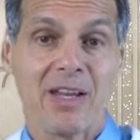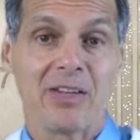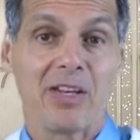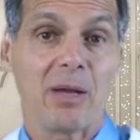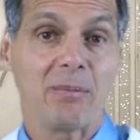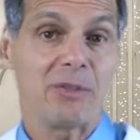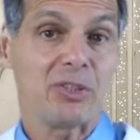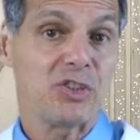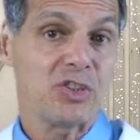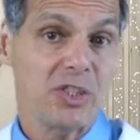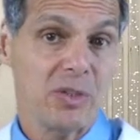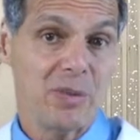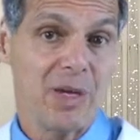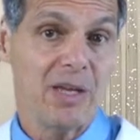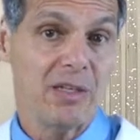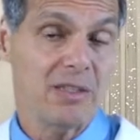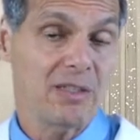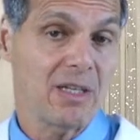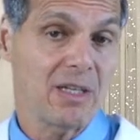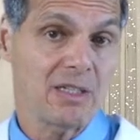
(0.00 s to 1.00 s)
Now,
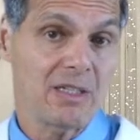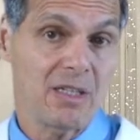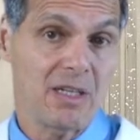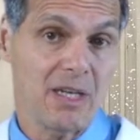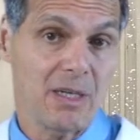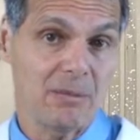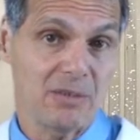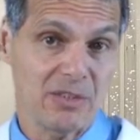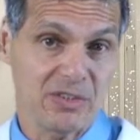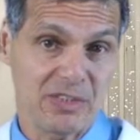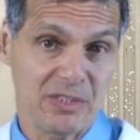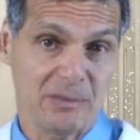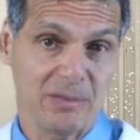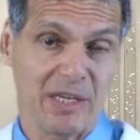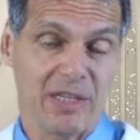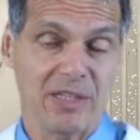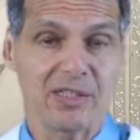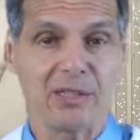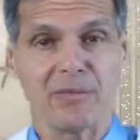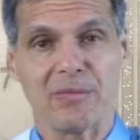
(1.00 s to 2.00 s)
meschinohealth.com, you'll see
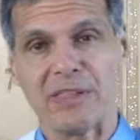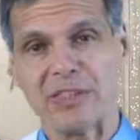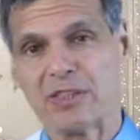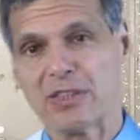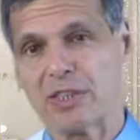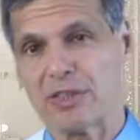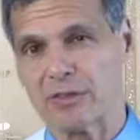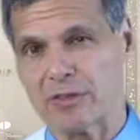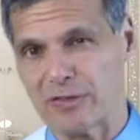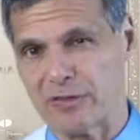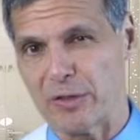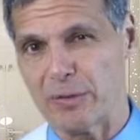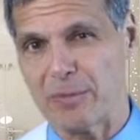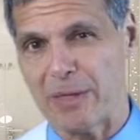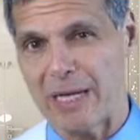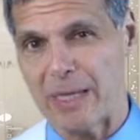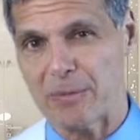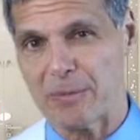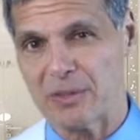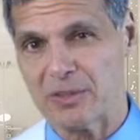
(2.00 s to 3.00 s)
my other research review
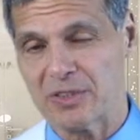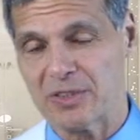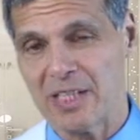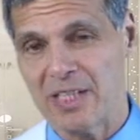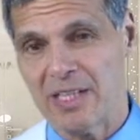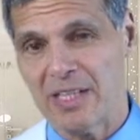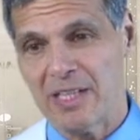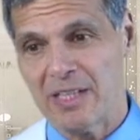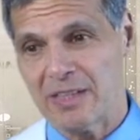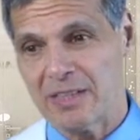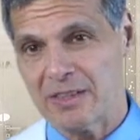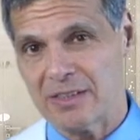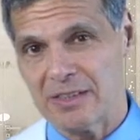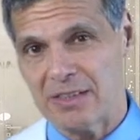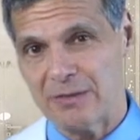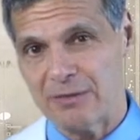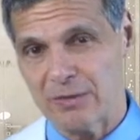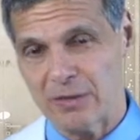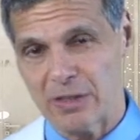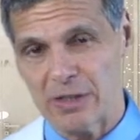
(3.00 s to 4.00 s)
papers. You'll
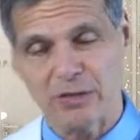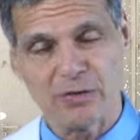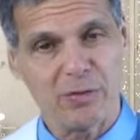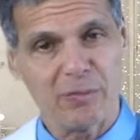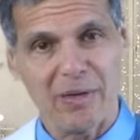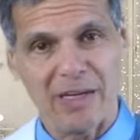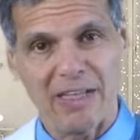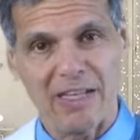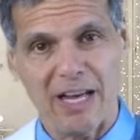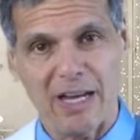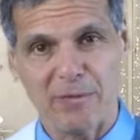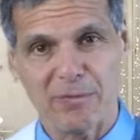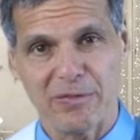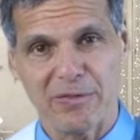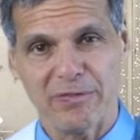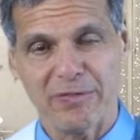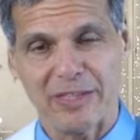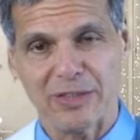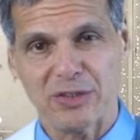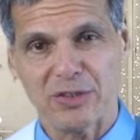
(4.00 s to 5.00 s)
see footage from my live
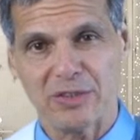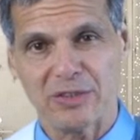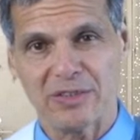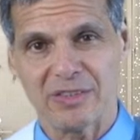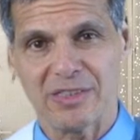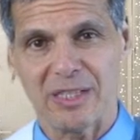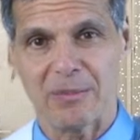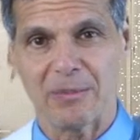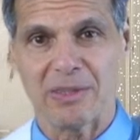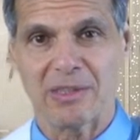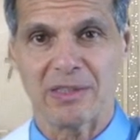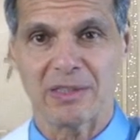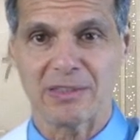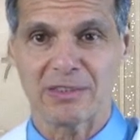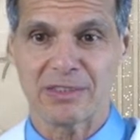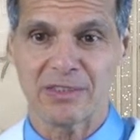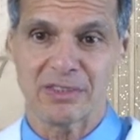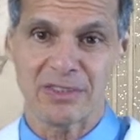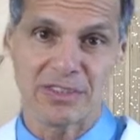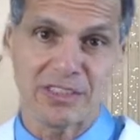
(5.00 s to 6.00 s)
professional
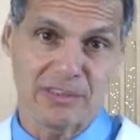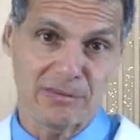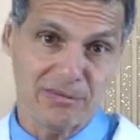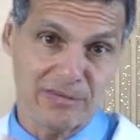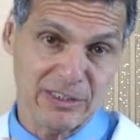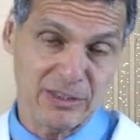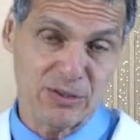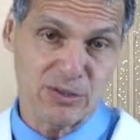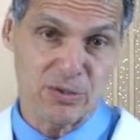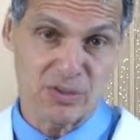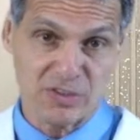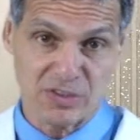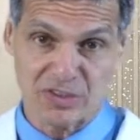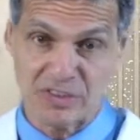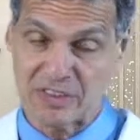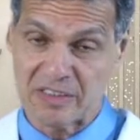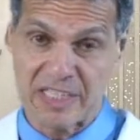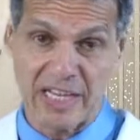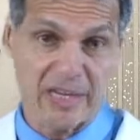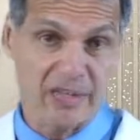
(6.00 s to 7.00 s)
seminars. You'll see
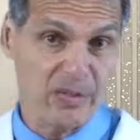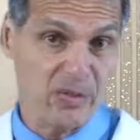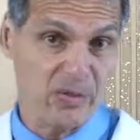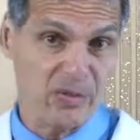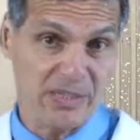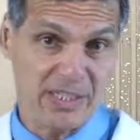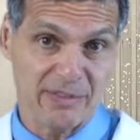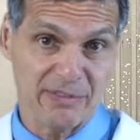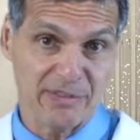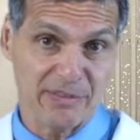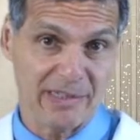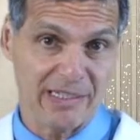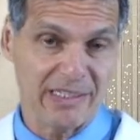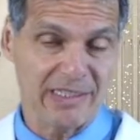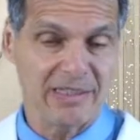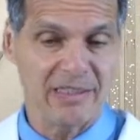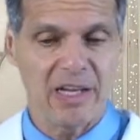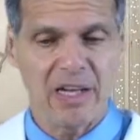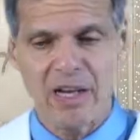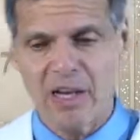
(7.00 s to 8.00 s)
resources and downloads I've
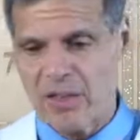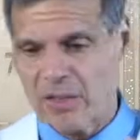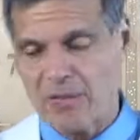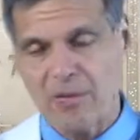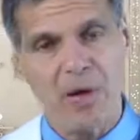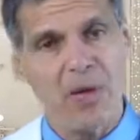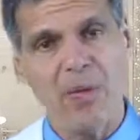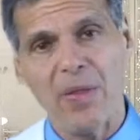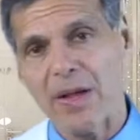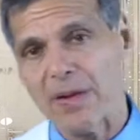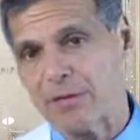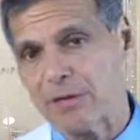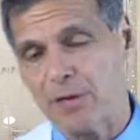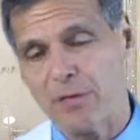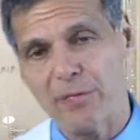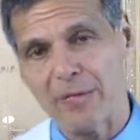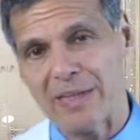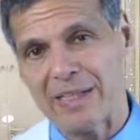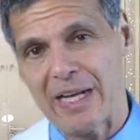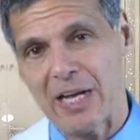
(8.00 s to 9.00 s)
created. They're all there for
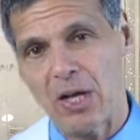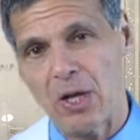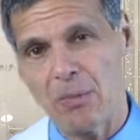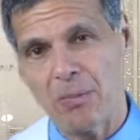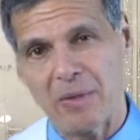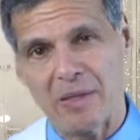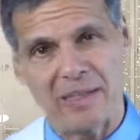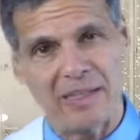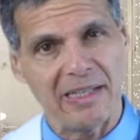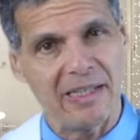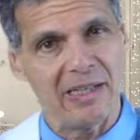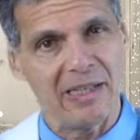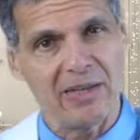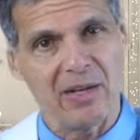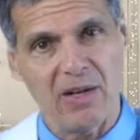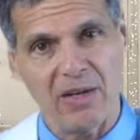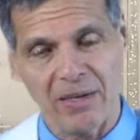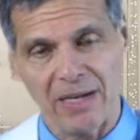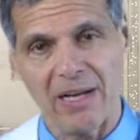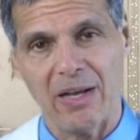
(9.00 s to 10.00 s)
free to help you lead a
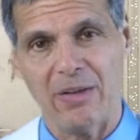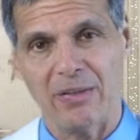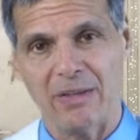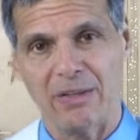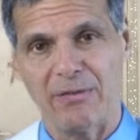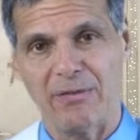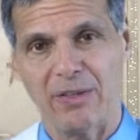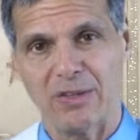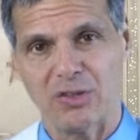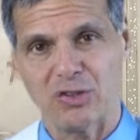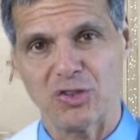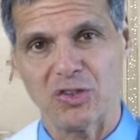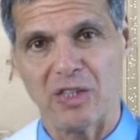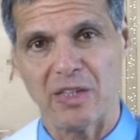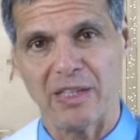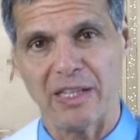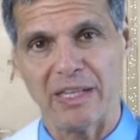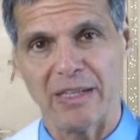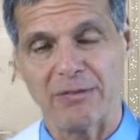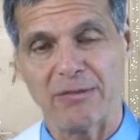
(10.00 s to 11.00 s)
long, healthy,
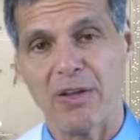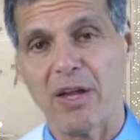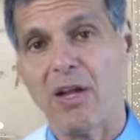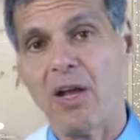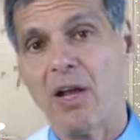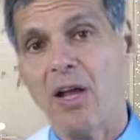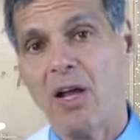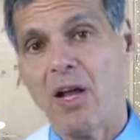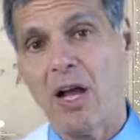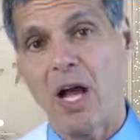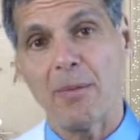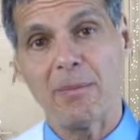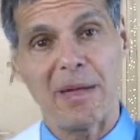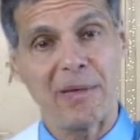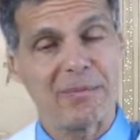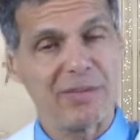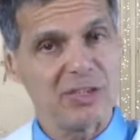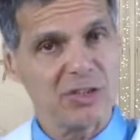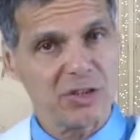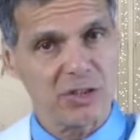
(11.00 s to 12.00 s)
functional life. All
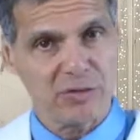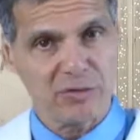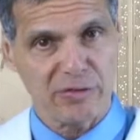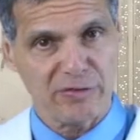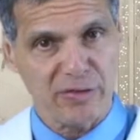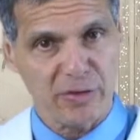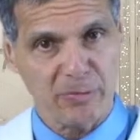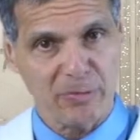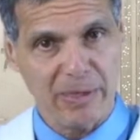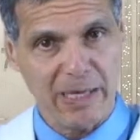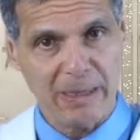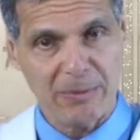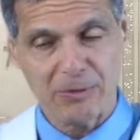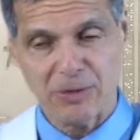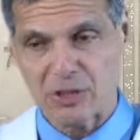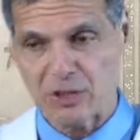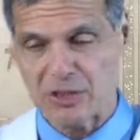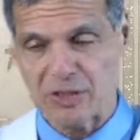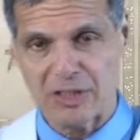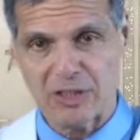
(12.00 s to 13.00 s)
my research review
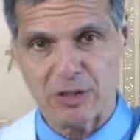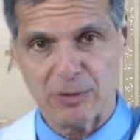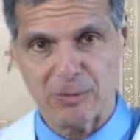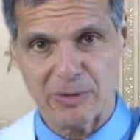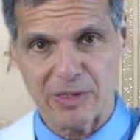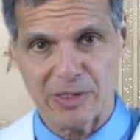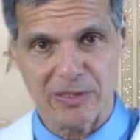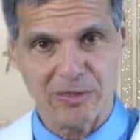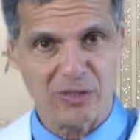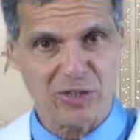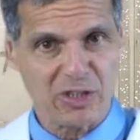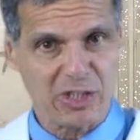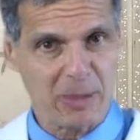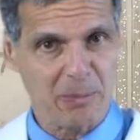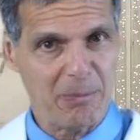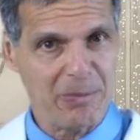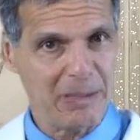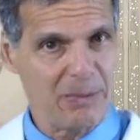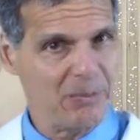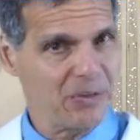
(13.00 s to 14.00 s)
papers and teaching materials are
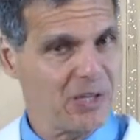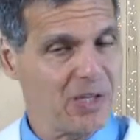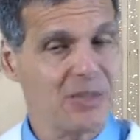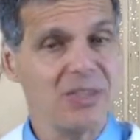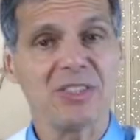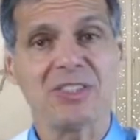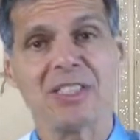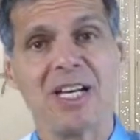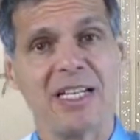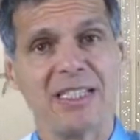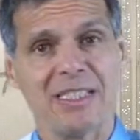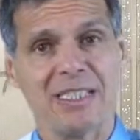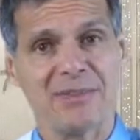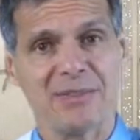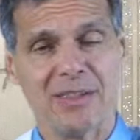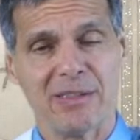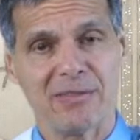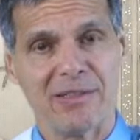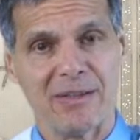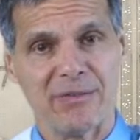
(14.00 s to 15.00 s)
complete with all the
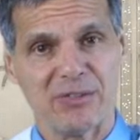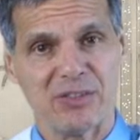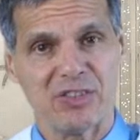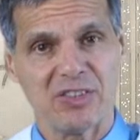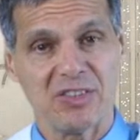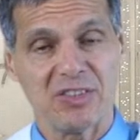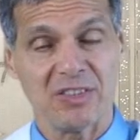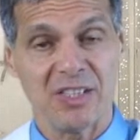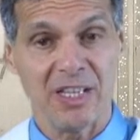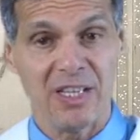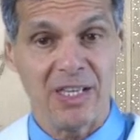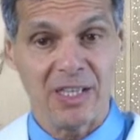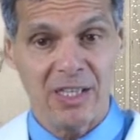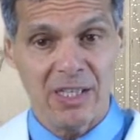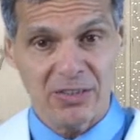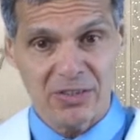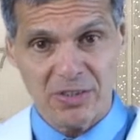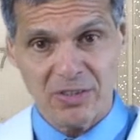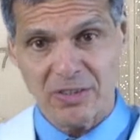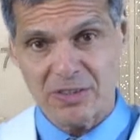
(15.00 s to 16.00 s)
scientific references,
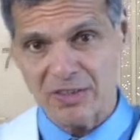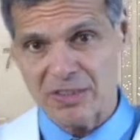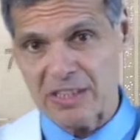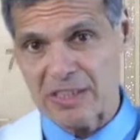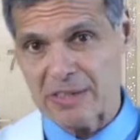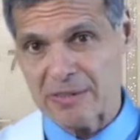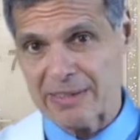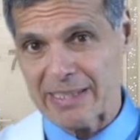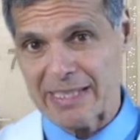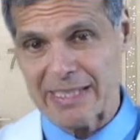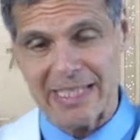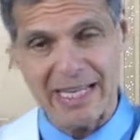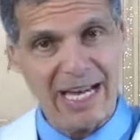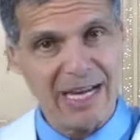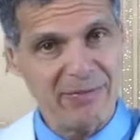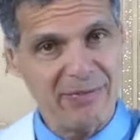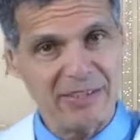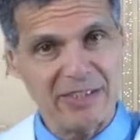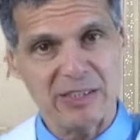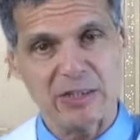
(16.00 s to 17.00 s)
so you'll see you're getting
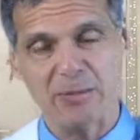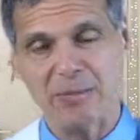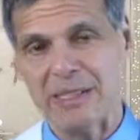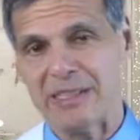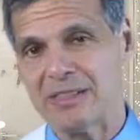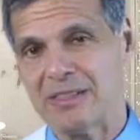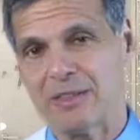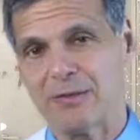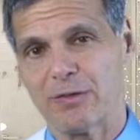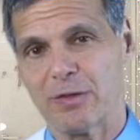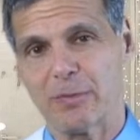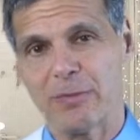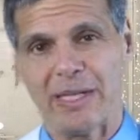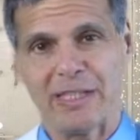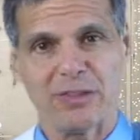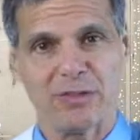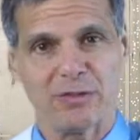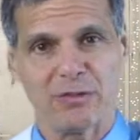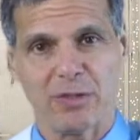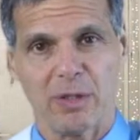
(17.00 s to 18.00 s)
evidence-based
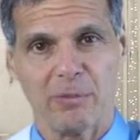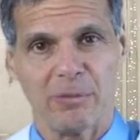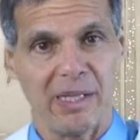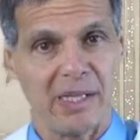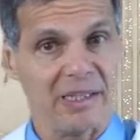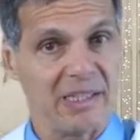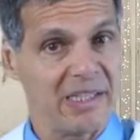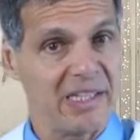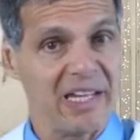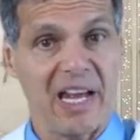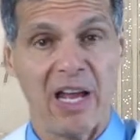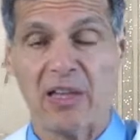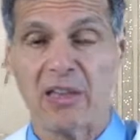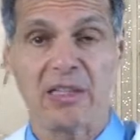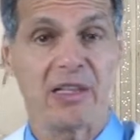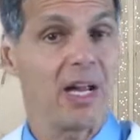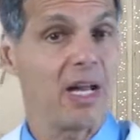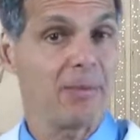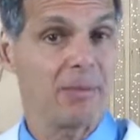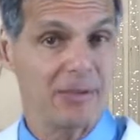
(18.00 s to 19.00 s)
information from me on any
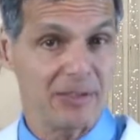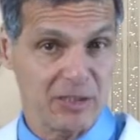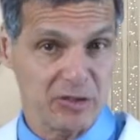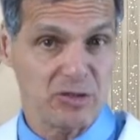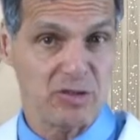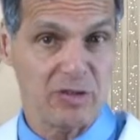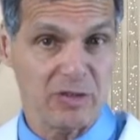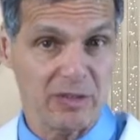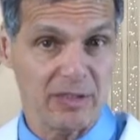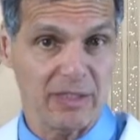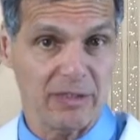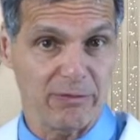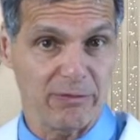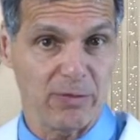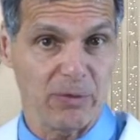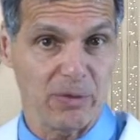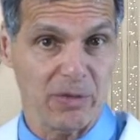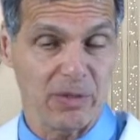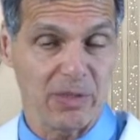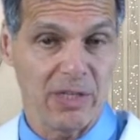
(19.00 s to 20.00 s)
health topic that you're looking
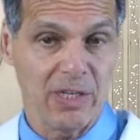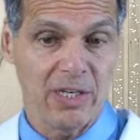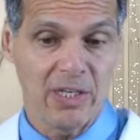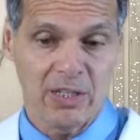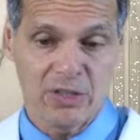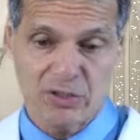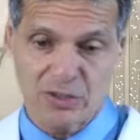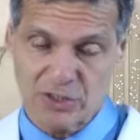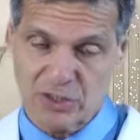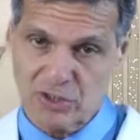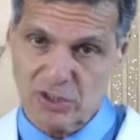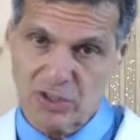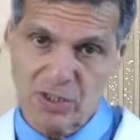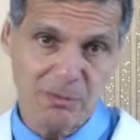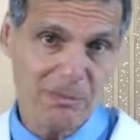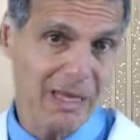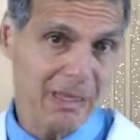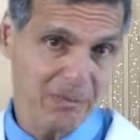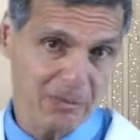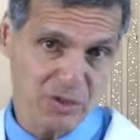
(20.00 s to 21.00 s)
for. So you
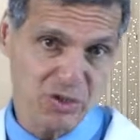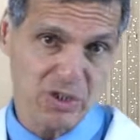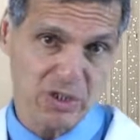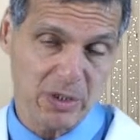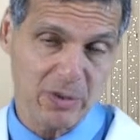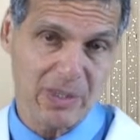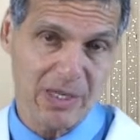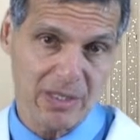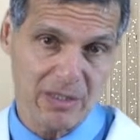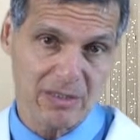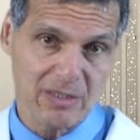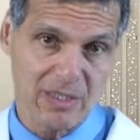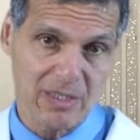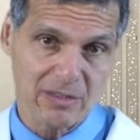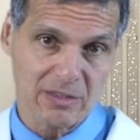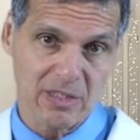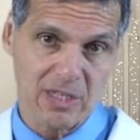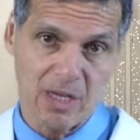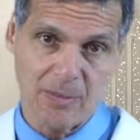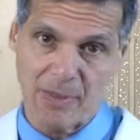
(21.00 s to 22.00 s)
should make
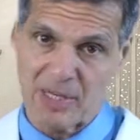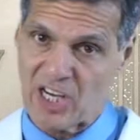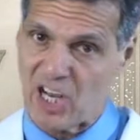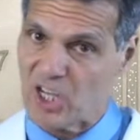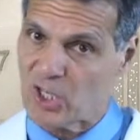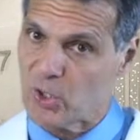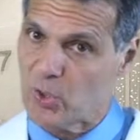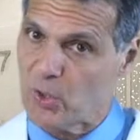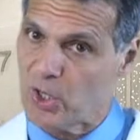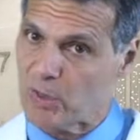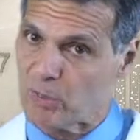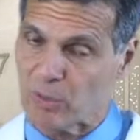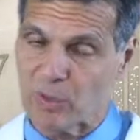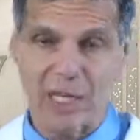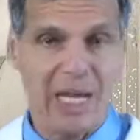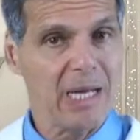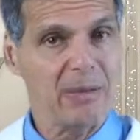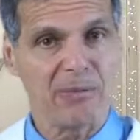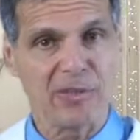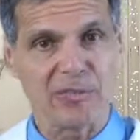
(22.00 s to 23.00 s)
meschinohealth.com an ongoing,
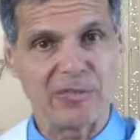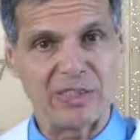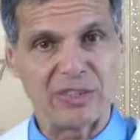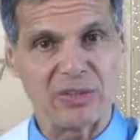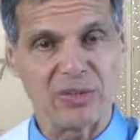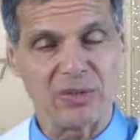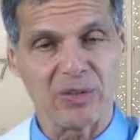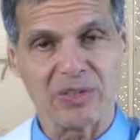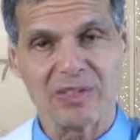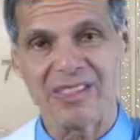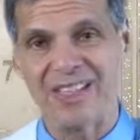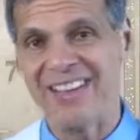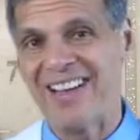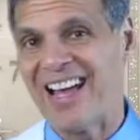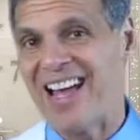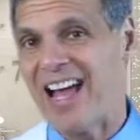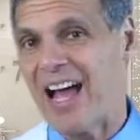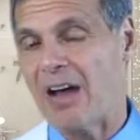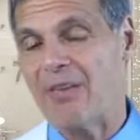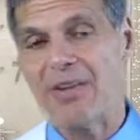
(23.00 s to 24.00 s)
reliable resource
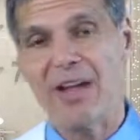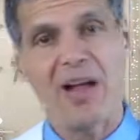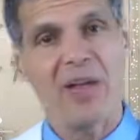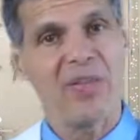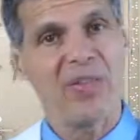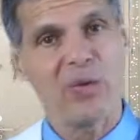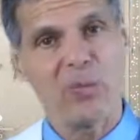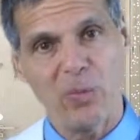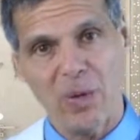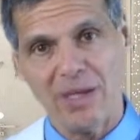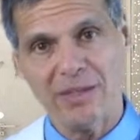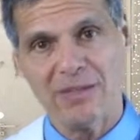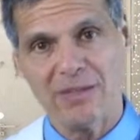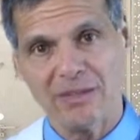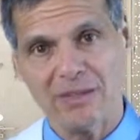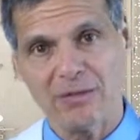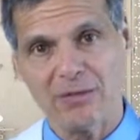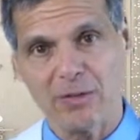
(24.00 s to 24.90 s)
of health and wellness